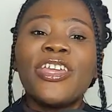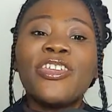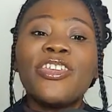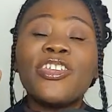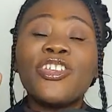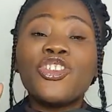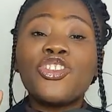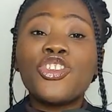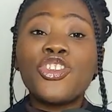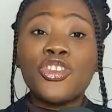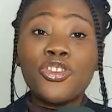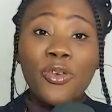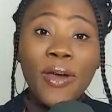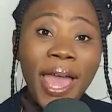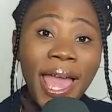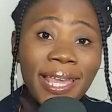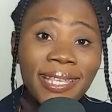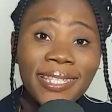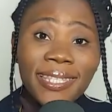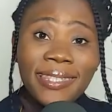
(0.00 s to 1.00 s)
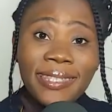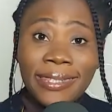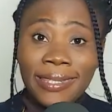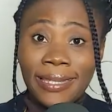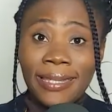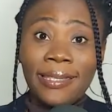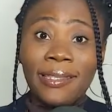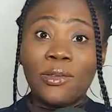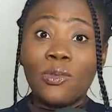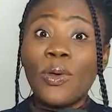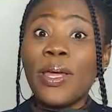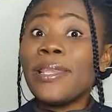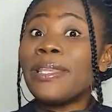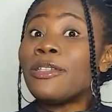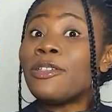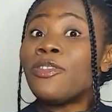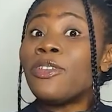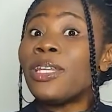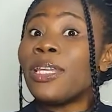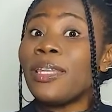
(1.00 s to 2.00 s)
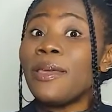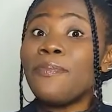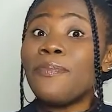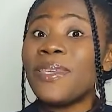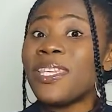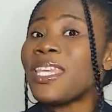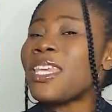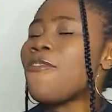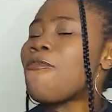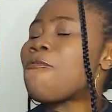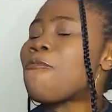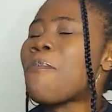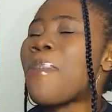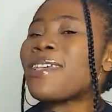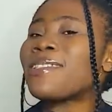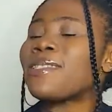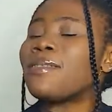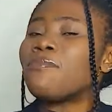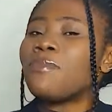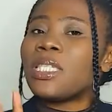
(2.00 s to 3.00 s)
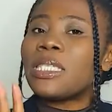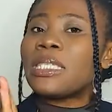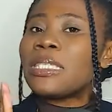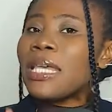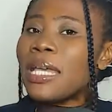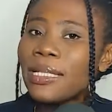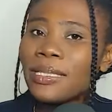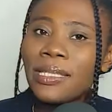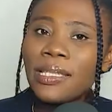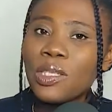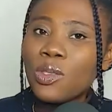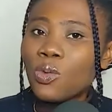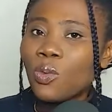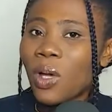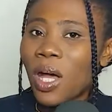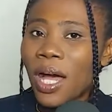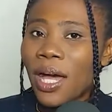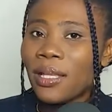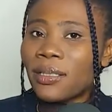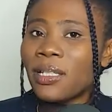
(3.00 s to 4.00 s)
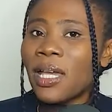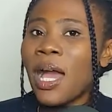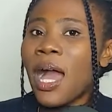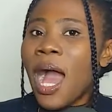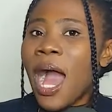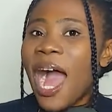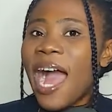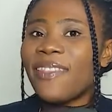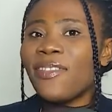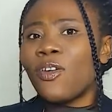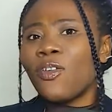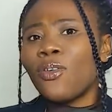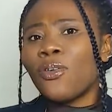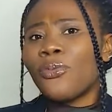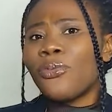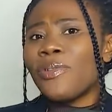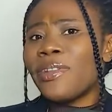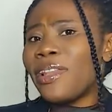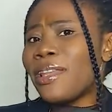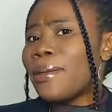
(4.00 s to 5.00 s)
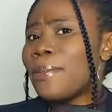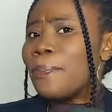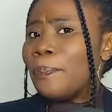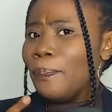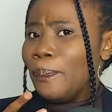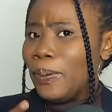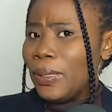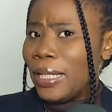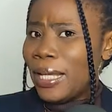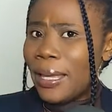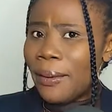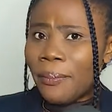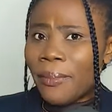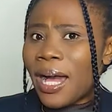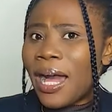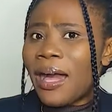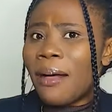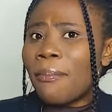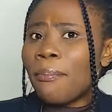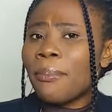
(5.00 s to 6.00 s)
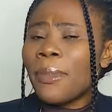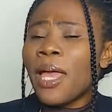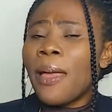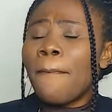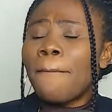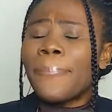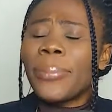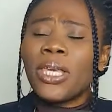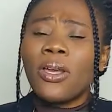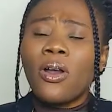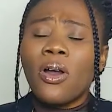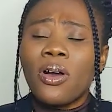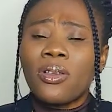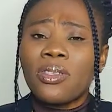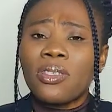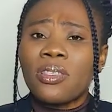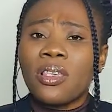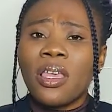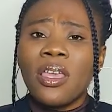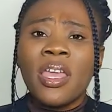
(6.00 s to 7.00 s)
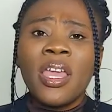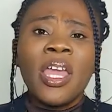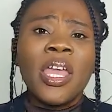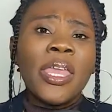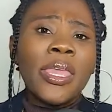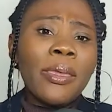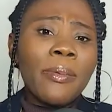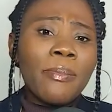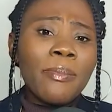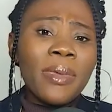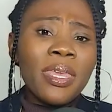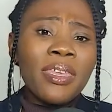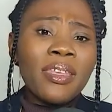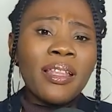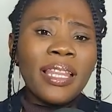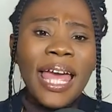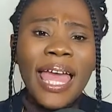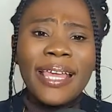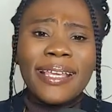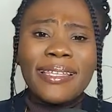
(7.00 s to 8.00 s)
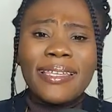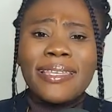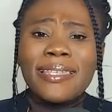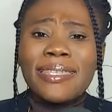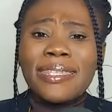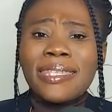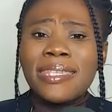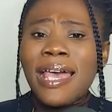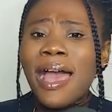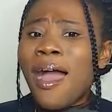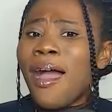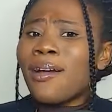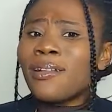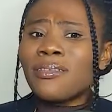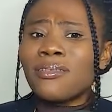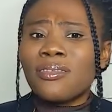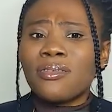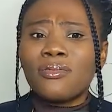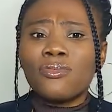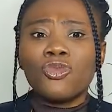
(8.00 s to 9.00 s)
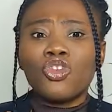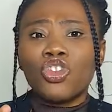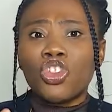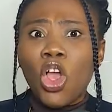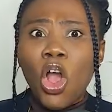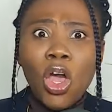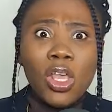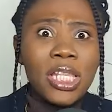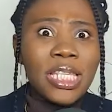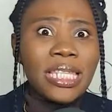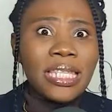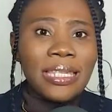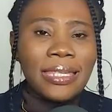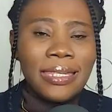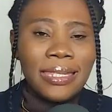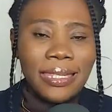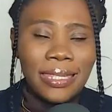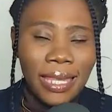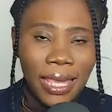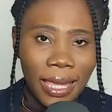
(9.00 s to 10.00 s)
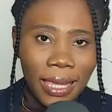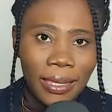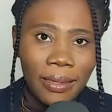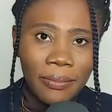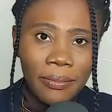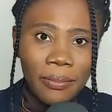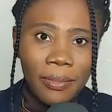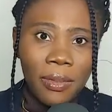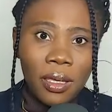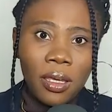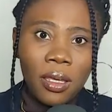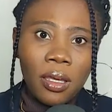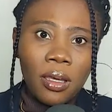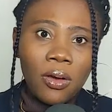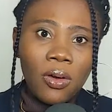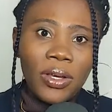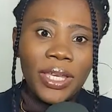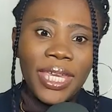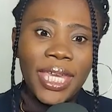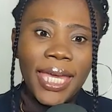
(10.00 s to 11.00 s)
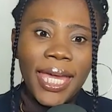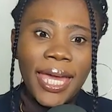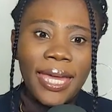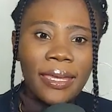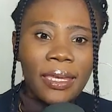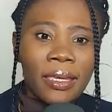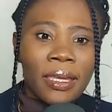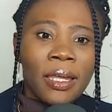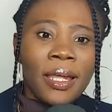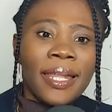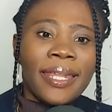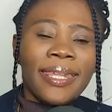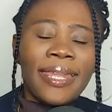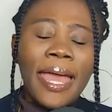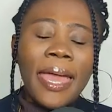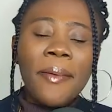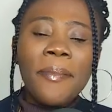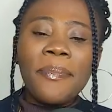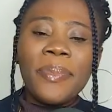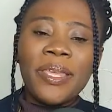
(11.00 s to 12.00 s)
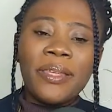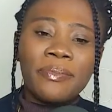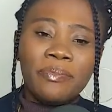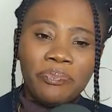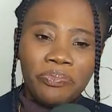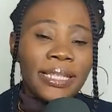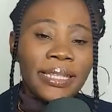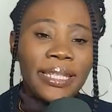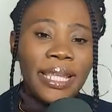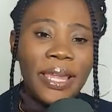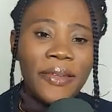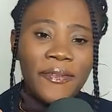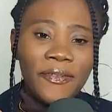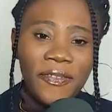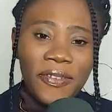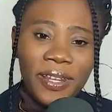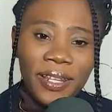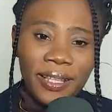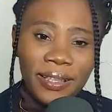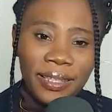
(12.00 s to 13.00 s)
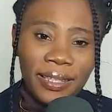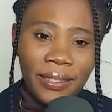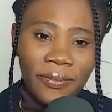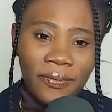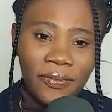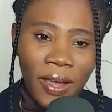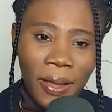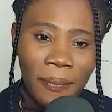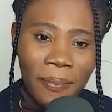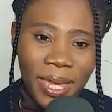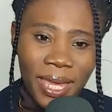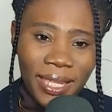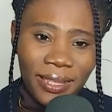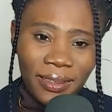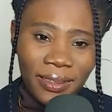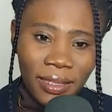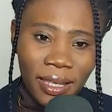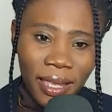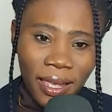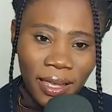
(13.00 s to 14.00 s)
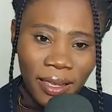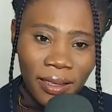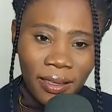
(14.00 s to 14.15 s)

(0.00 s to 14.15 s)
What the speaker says: interesting when you really if person mistake this one, I not go really blame him because say it sounds just the same. Okay, now be definitivamente